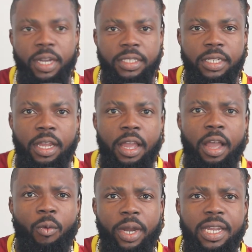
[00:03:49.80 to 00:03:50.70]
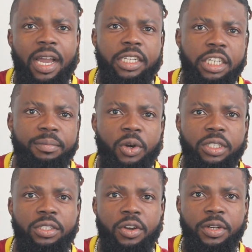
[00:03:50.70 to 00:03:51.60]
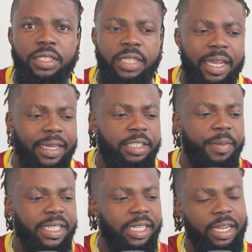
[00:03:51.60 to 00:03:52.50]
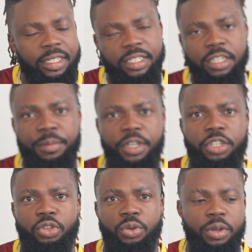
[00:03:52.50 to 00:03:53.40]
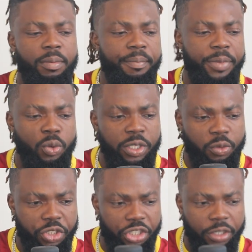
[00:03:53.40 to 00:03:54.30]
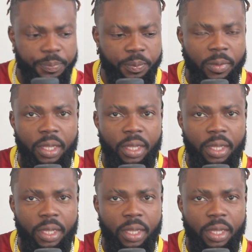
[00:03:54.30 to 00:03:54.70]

Max. What the action button does, it's basically similar to the mute switcher